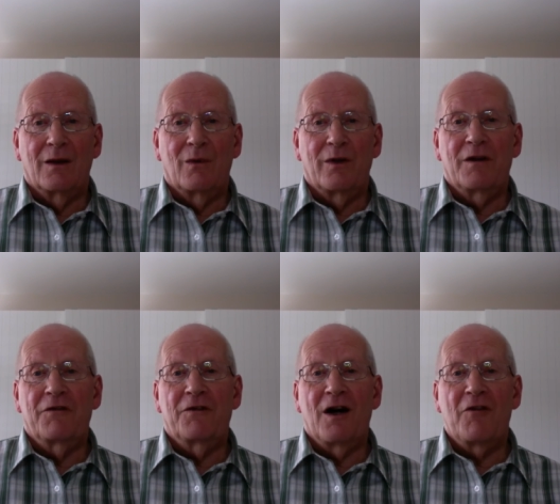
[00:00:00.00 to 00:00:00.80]
We are
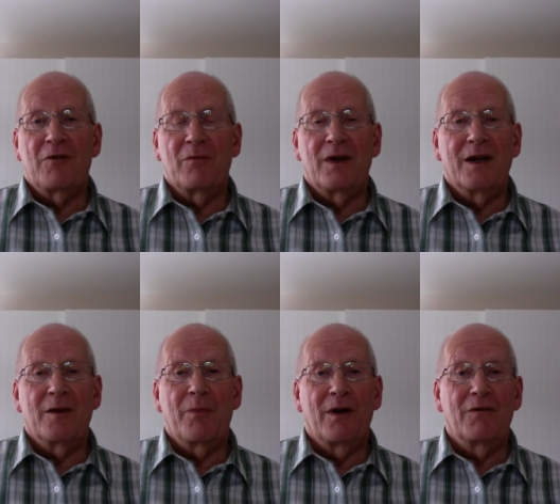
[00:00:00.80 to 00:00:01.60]
far from being the
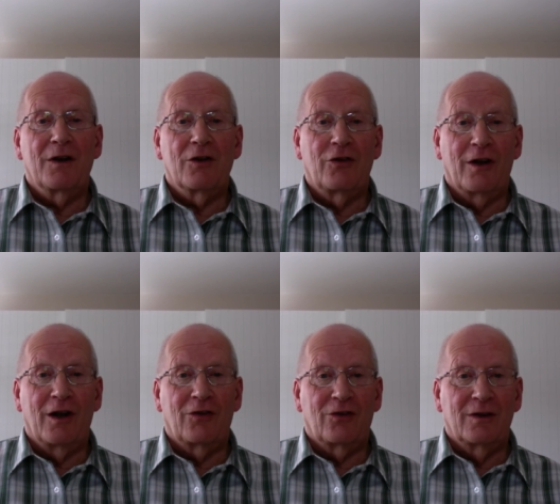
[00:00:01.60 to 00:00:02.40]
perfect
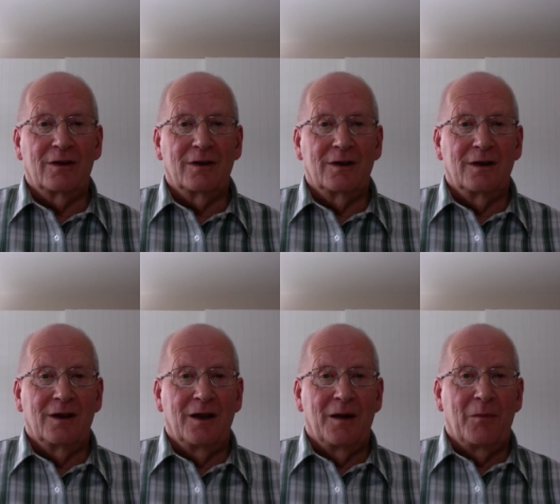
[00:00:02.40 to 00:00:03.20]
church.
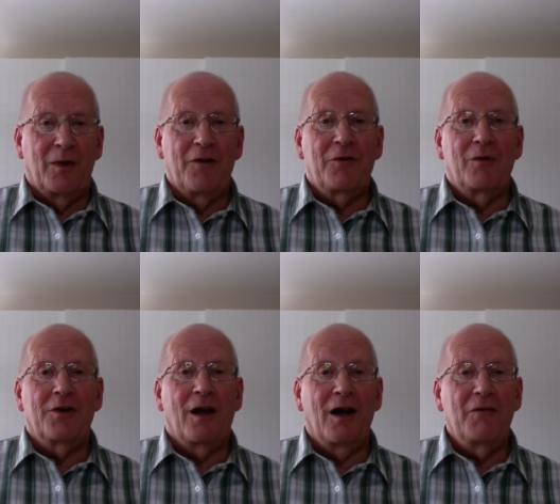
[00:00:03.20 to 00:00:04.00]
But if there was
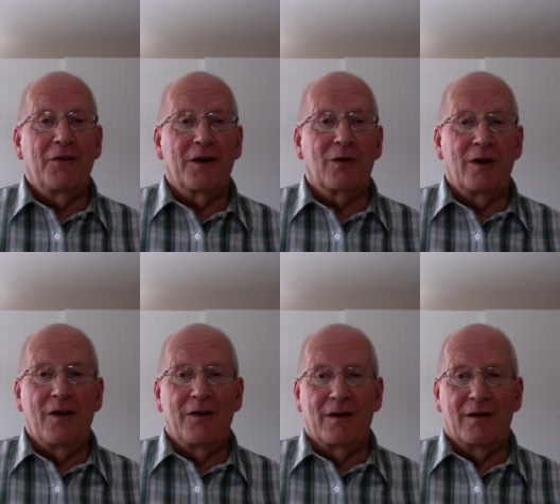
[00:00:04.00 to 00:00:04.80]
hope for the
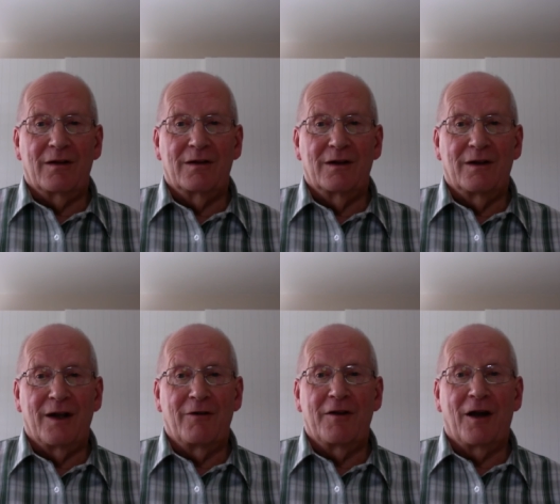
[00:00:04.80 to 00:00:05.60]
Corinthians,
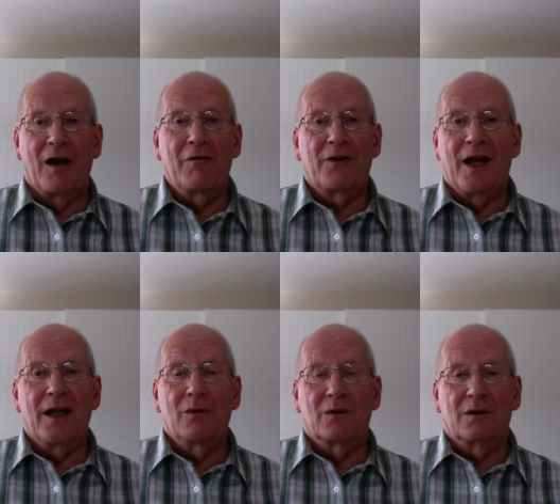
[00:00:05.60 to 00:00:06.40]
there is hope for
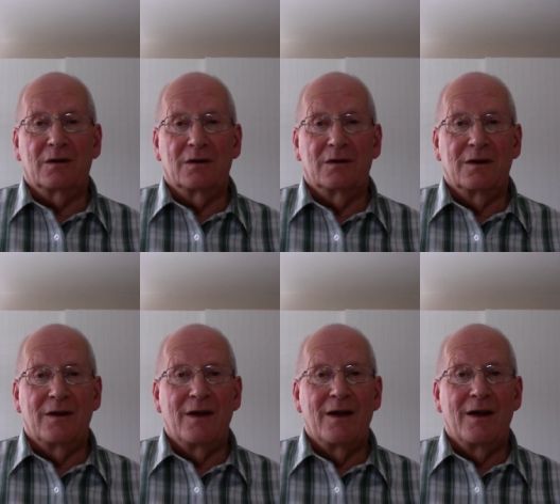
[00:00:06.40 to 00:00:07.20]
anyone.
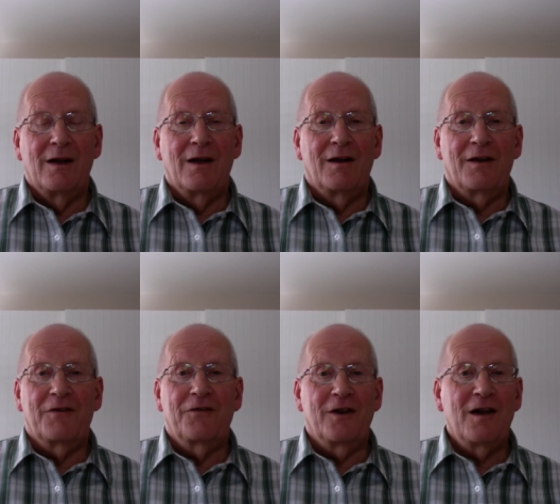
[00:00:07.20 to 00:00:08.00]
The
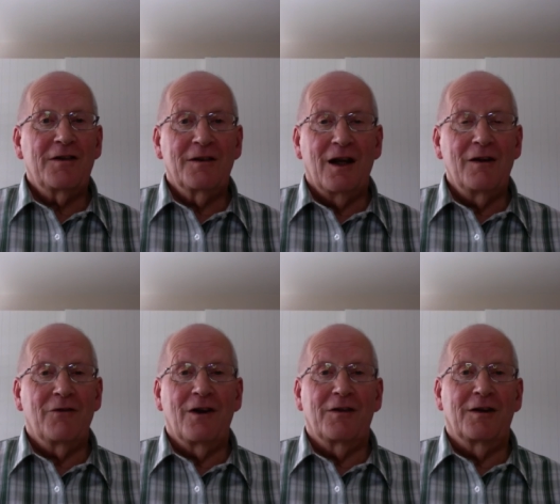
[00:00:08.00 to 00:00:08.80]
first nine
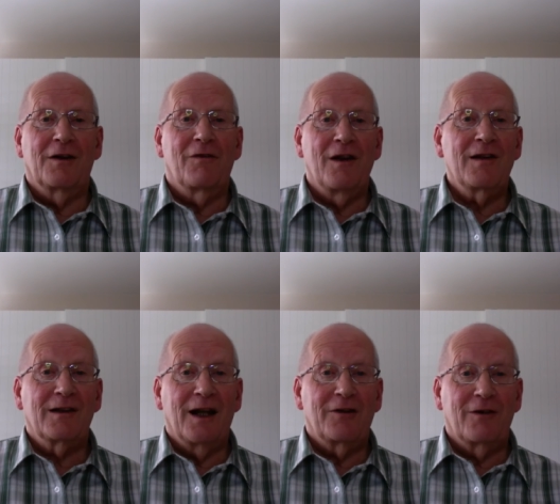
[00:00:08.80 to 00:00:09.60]
verses of this
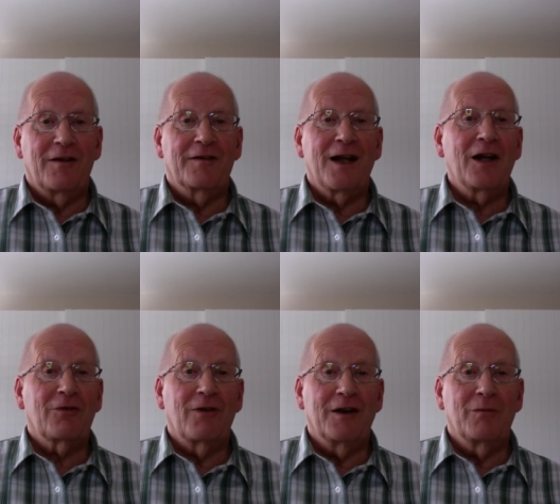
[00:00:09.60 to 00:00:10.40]
letter are
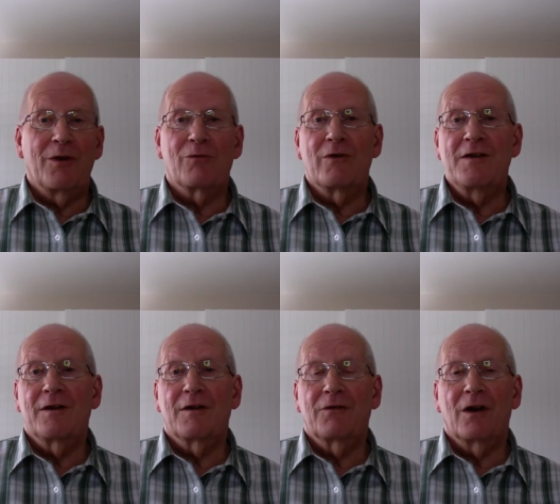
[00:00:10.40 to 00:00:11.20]
saturated with
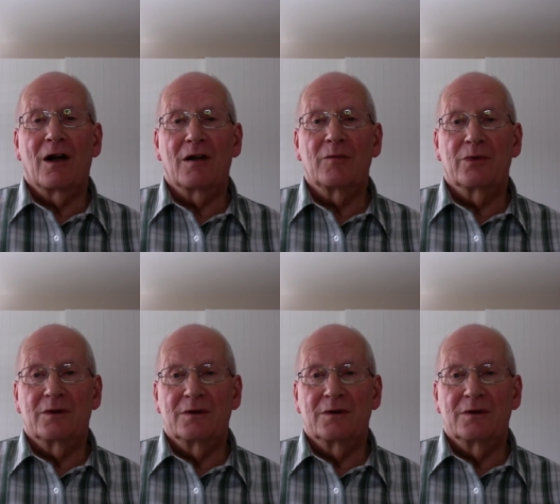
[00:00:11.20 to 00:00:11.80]
reasons for hope.